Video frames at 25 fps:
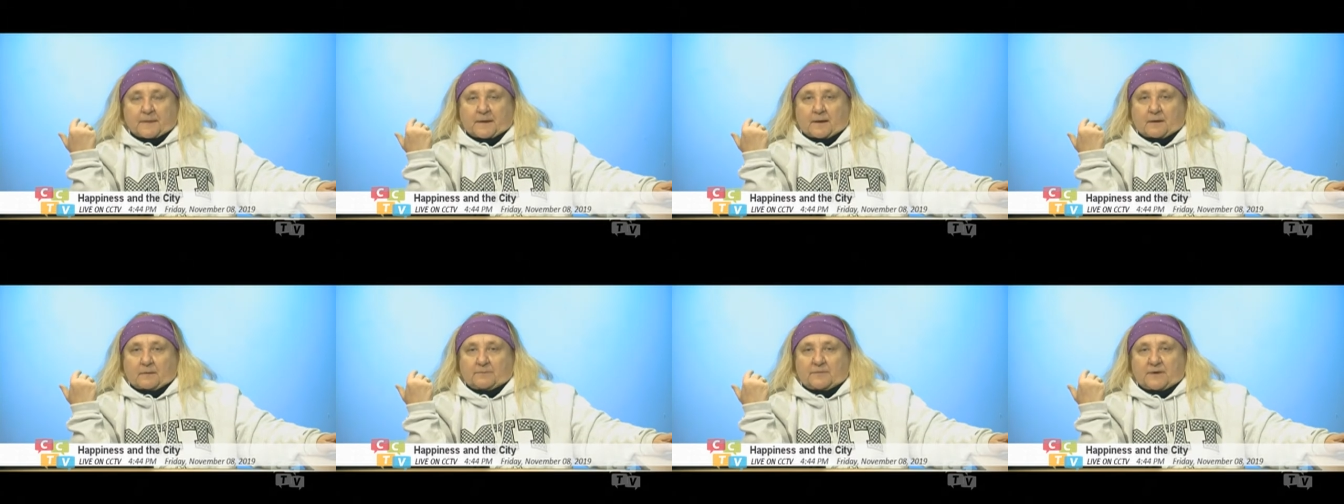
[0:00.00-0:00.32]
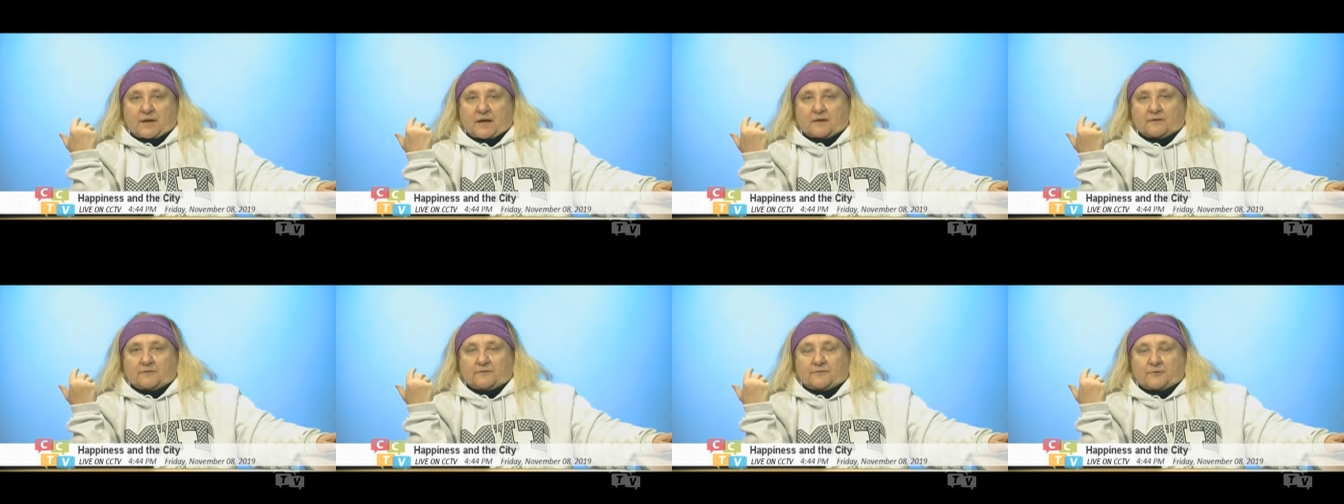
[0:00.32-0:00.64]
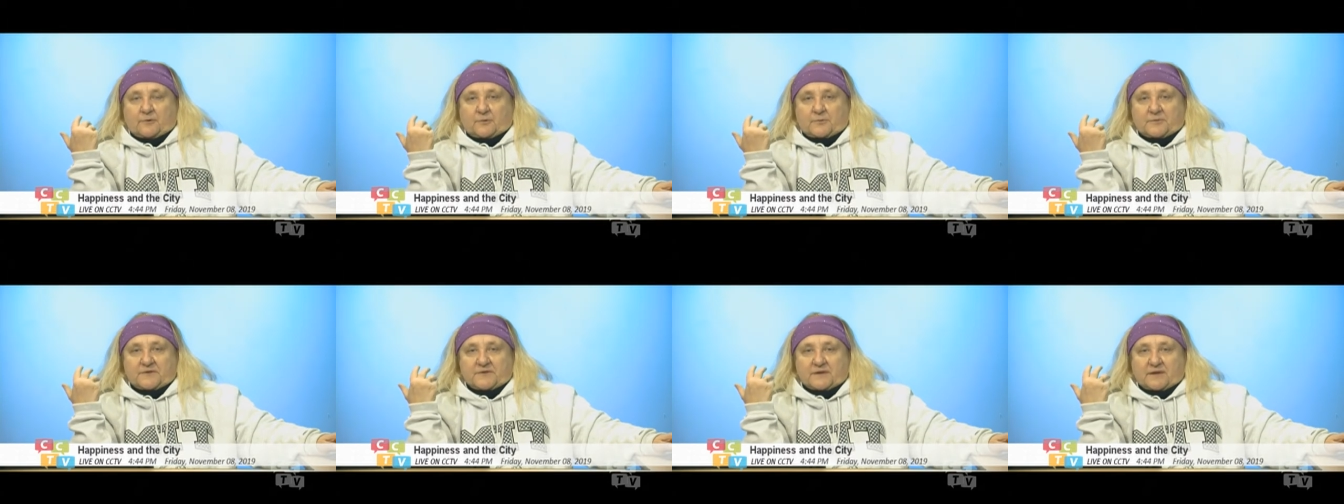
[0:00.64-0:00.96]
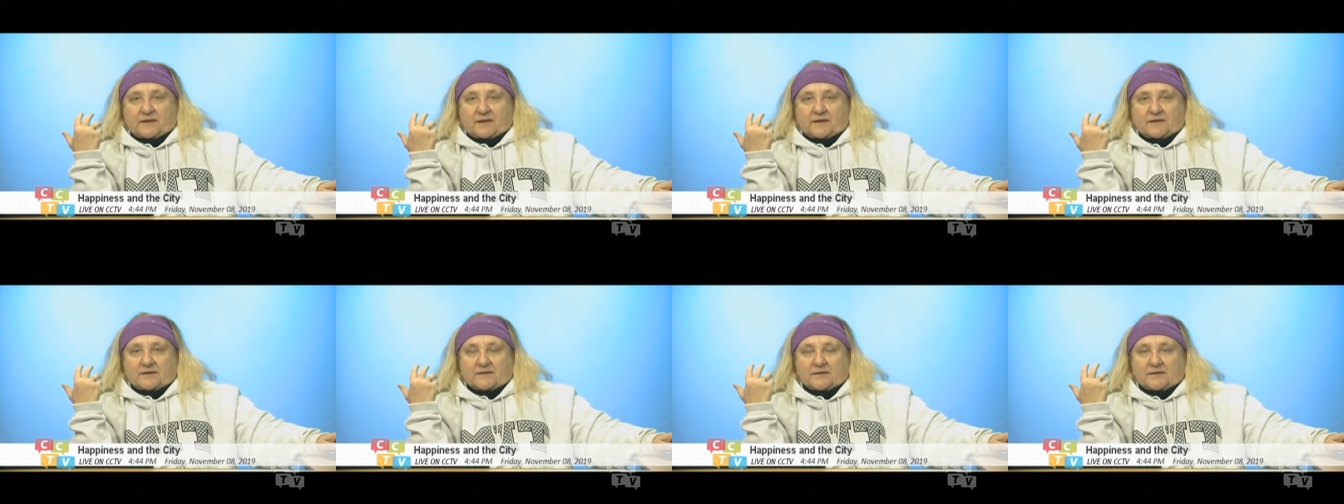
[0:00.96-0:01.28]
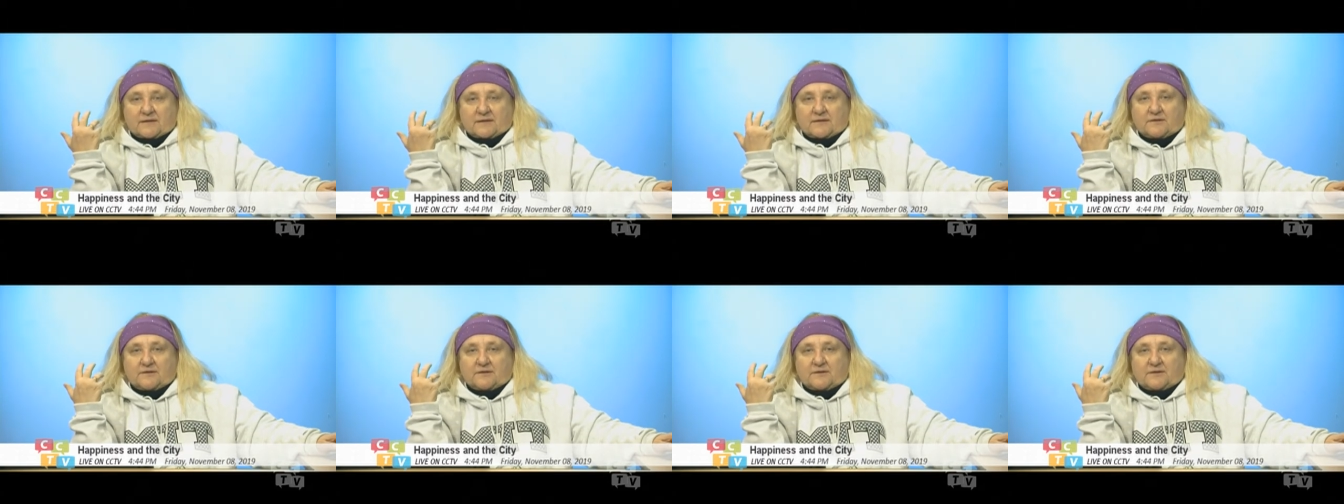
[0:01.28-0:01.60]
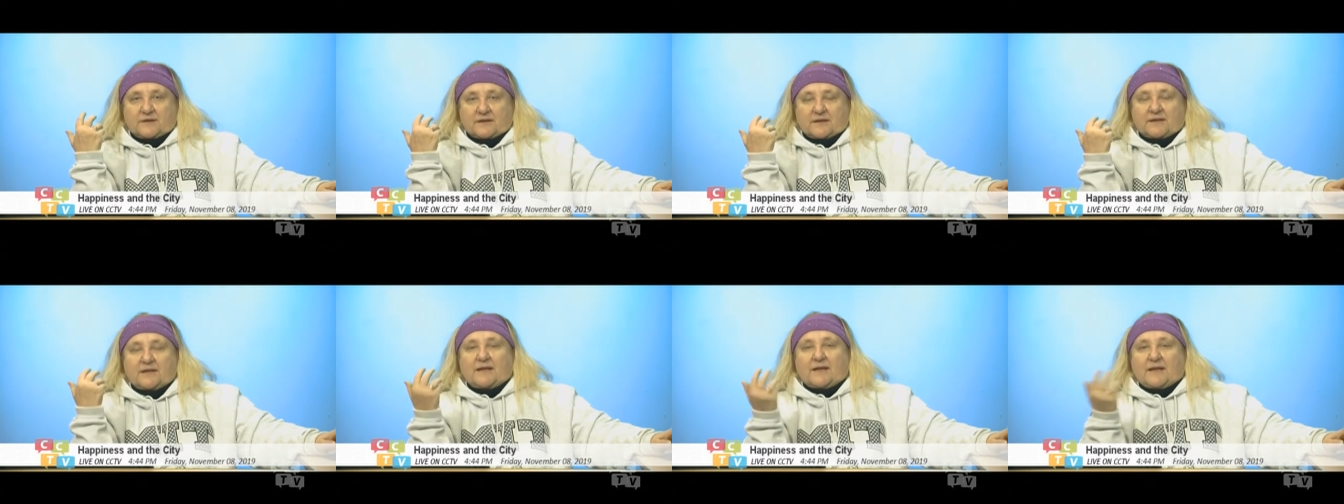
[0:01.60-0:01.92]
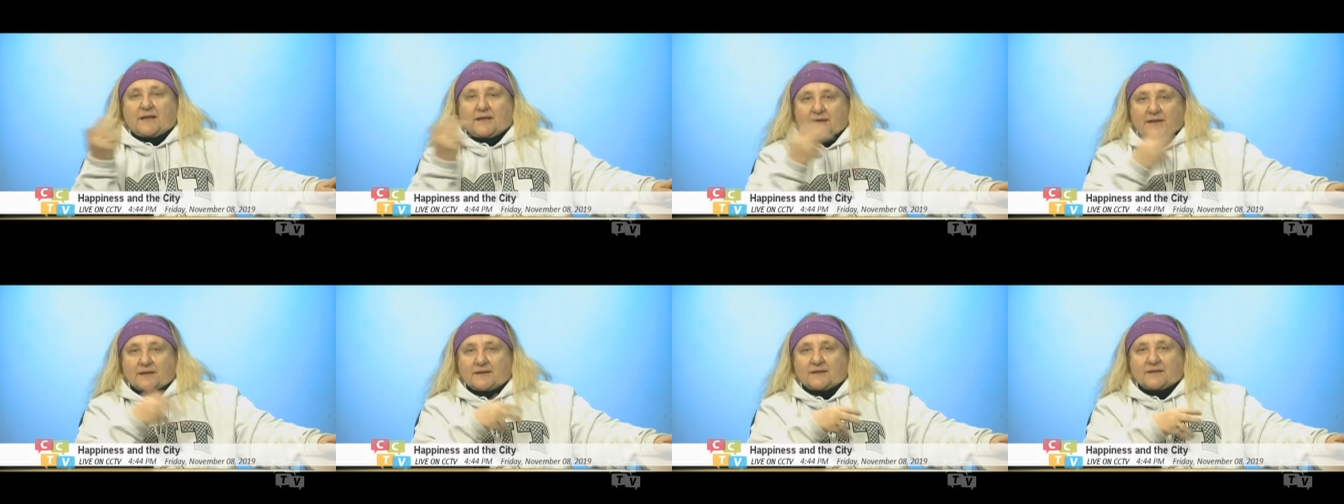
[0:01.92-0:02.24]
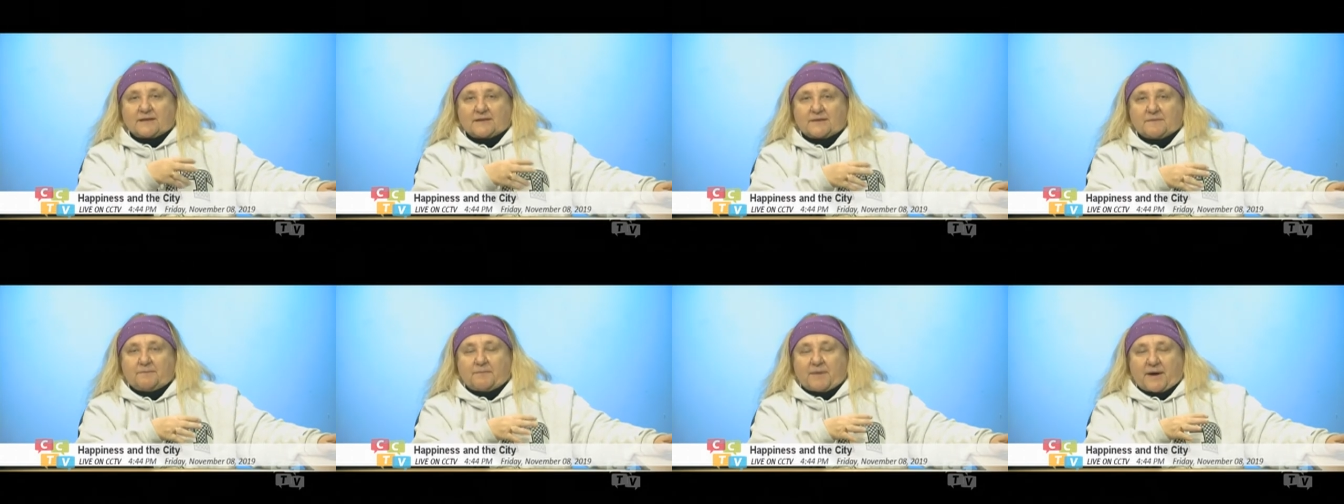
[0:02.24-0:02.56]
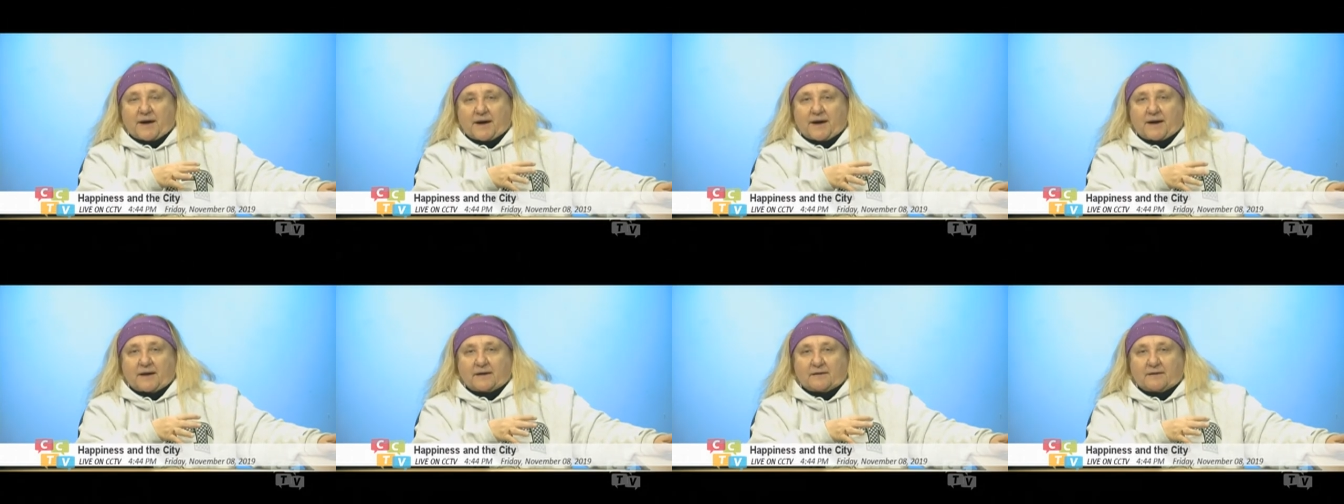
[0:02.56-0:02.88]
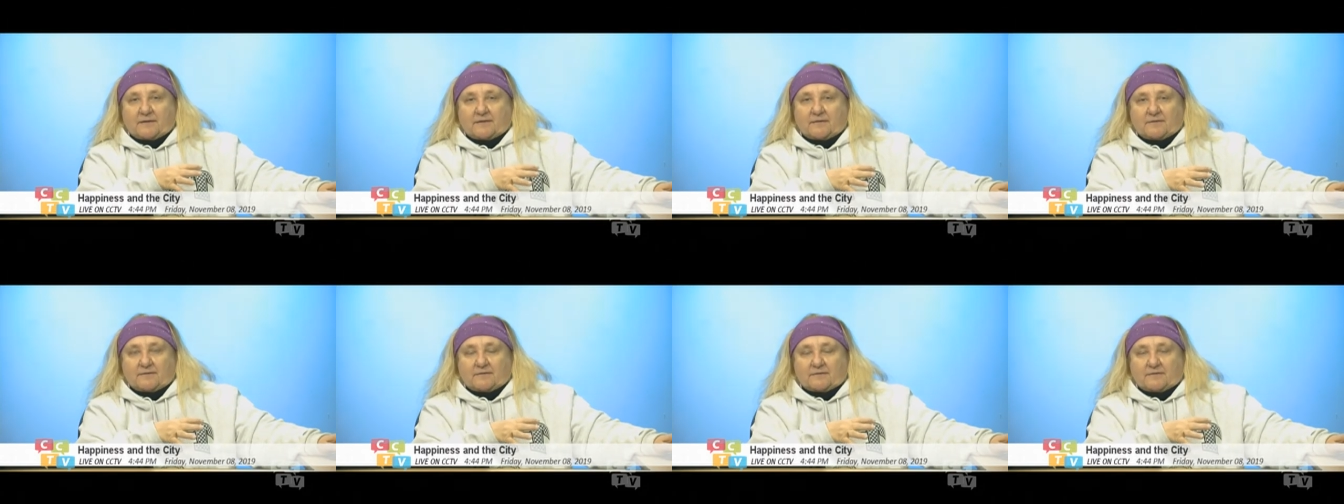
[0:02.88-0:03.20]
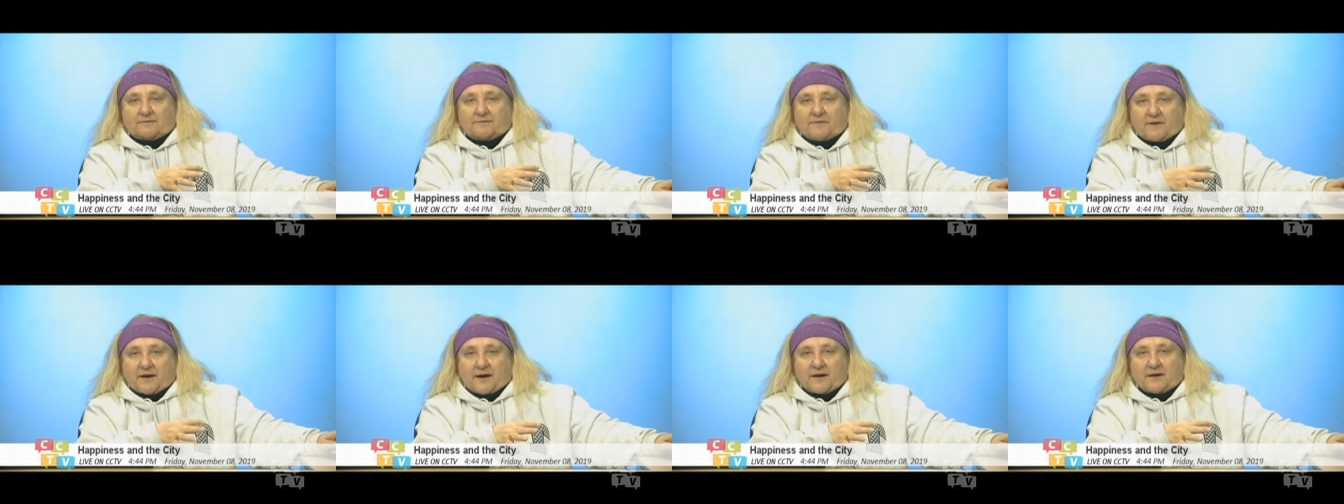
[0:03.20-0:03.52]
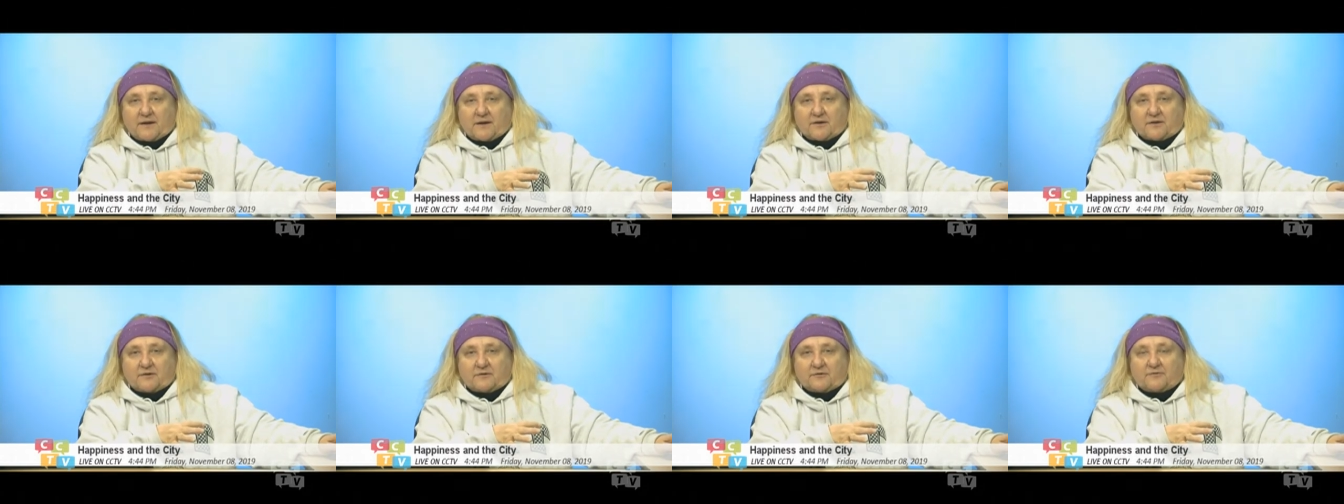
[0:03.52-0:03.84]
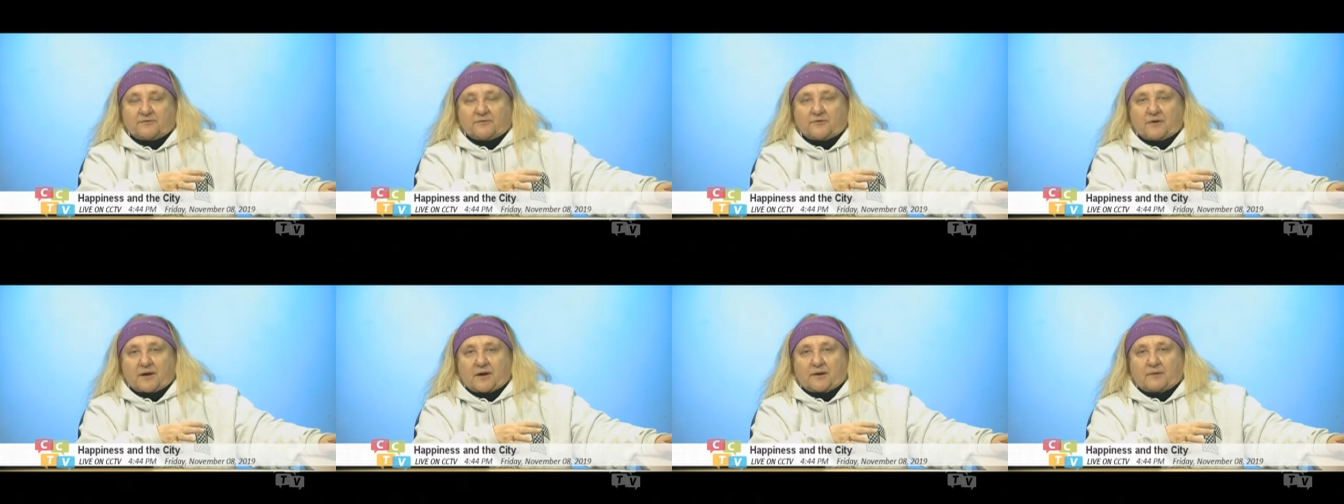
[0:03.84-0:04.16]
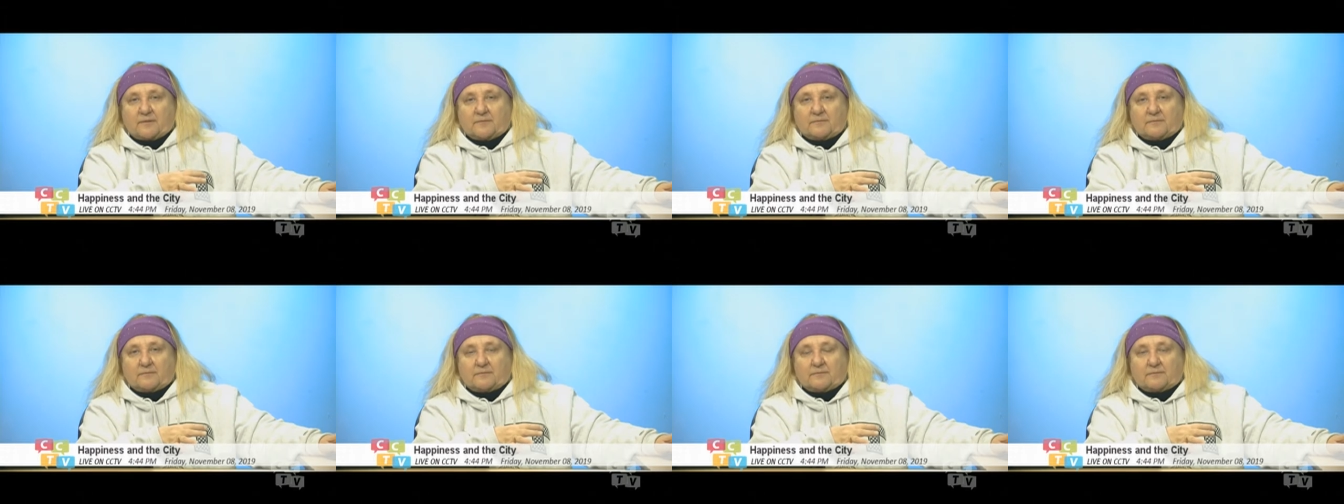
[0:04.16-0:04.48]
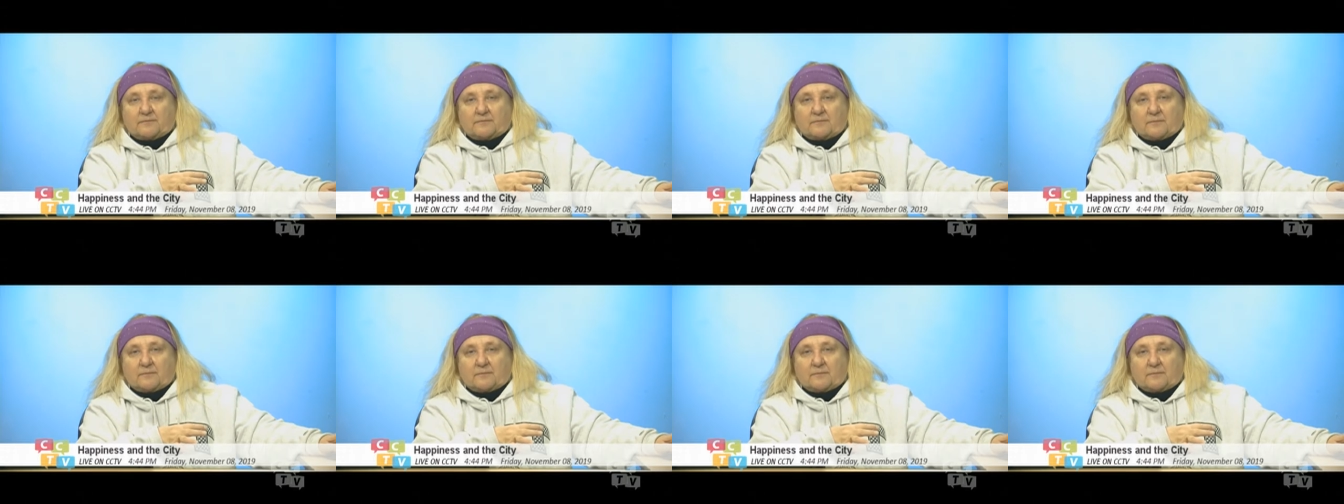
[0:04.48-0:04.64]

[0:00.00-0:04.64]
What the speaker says: platforms, against internet, is by fire from